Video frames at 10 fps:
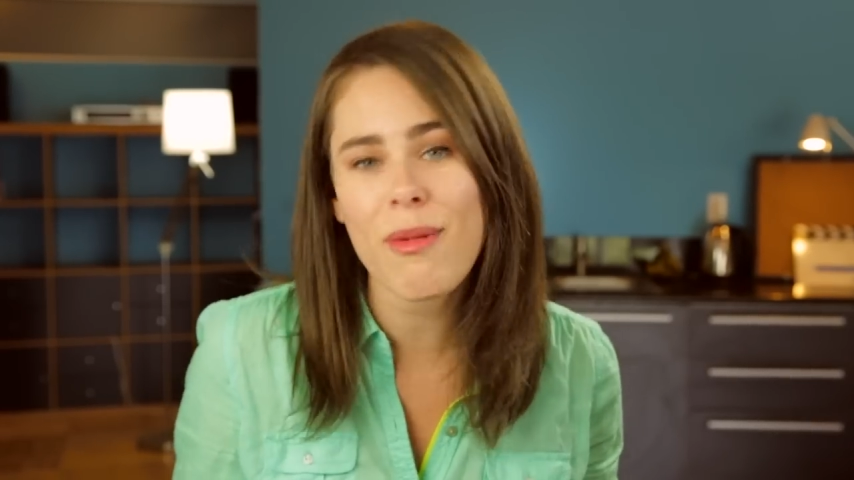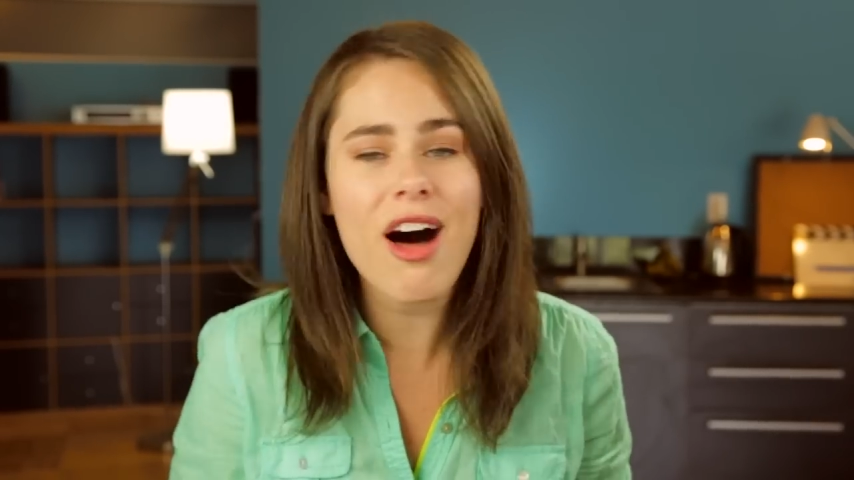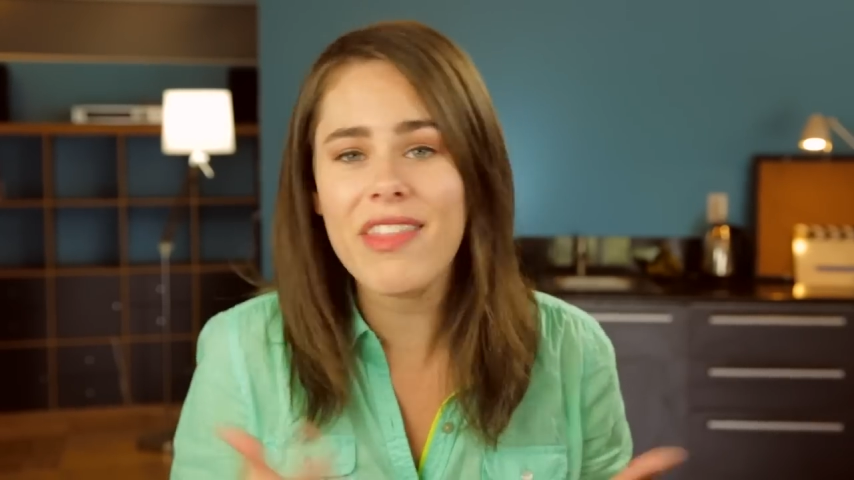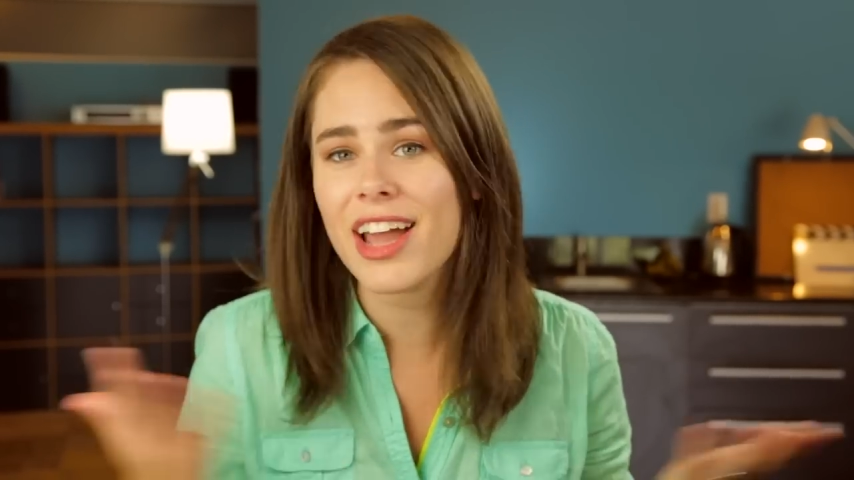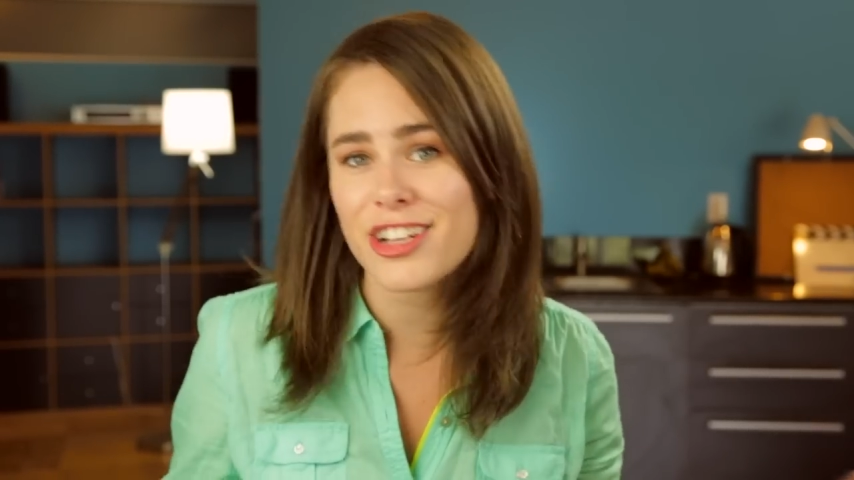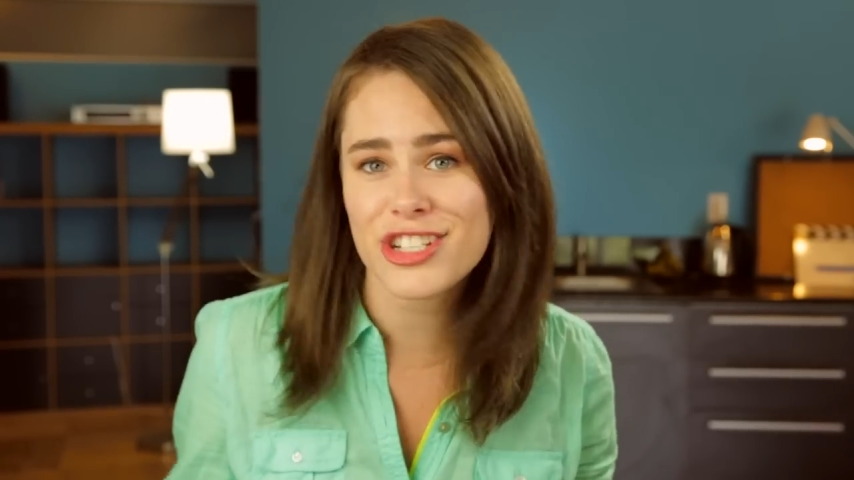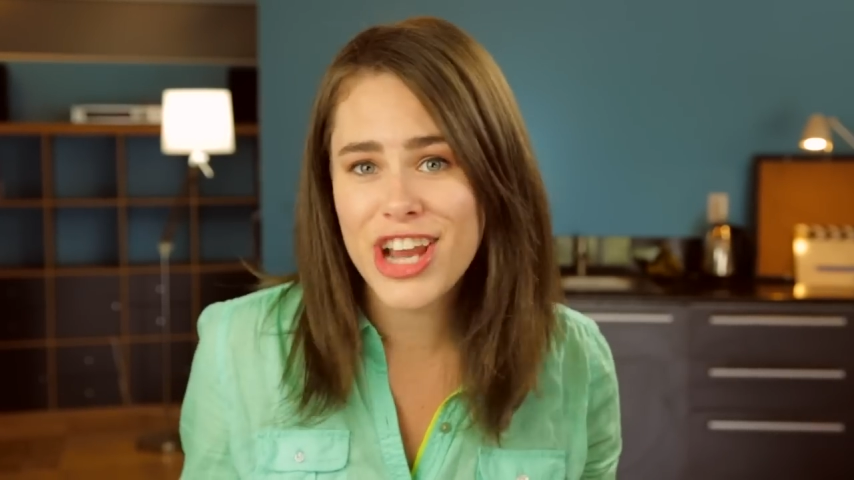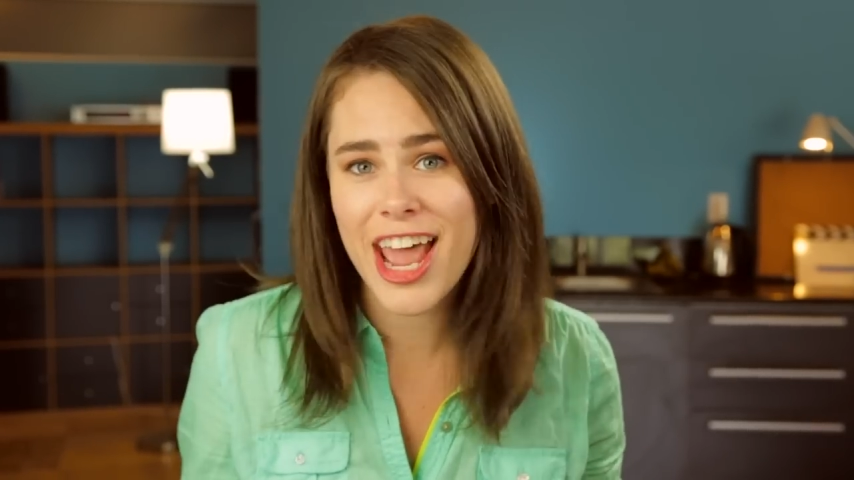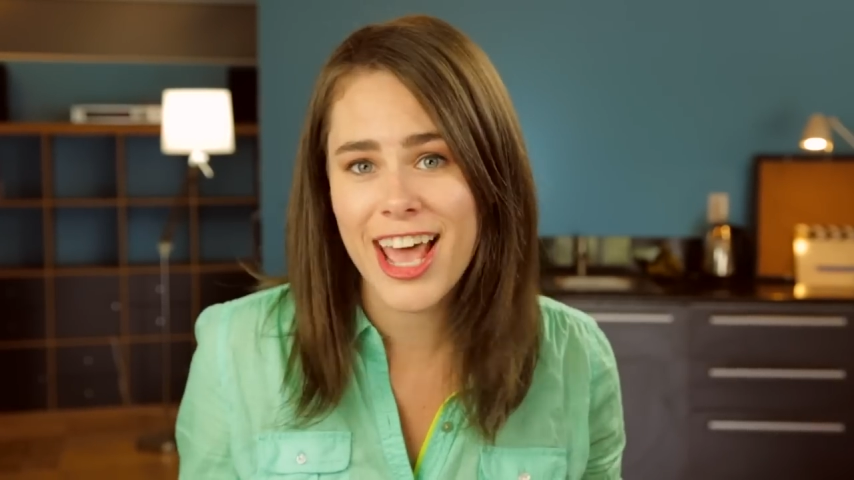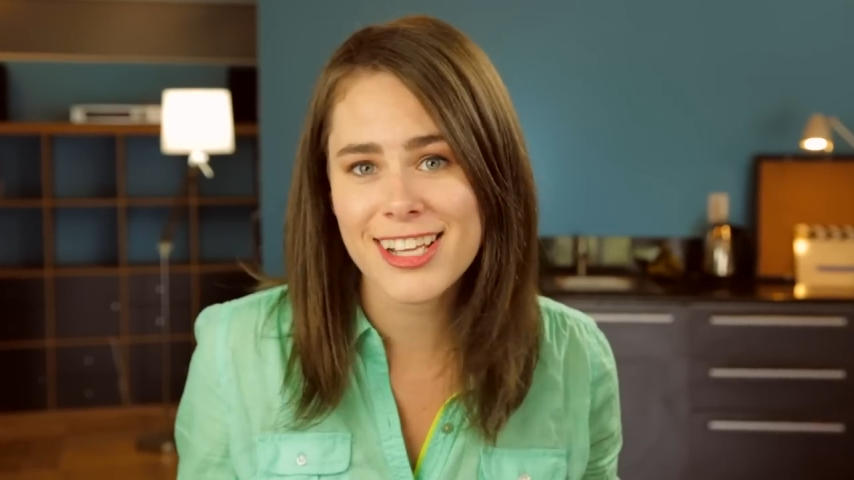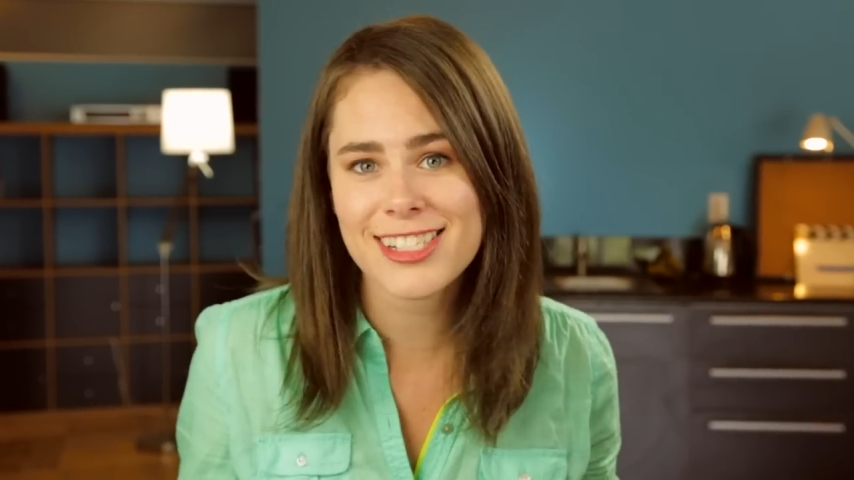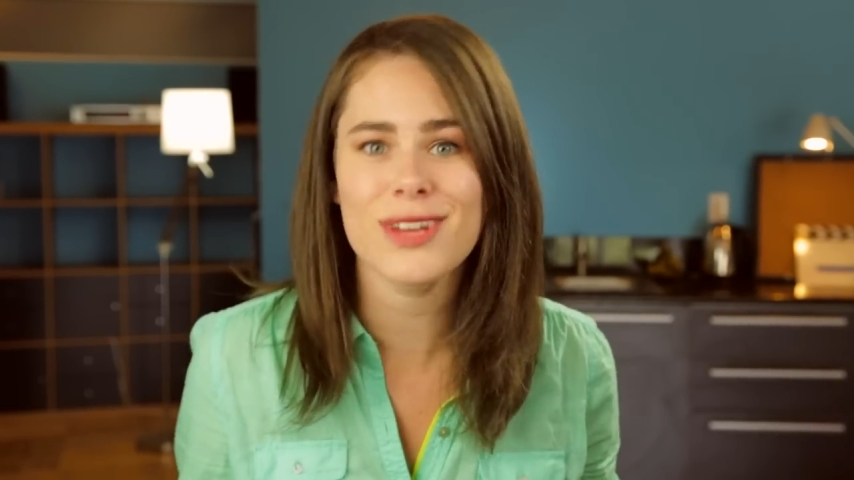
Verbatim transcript: all that good jazz,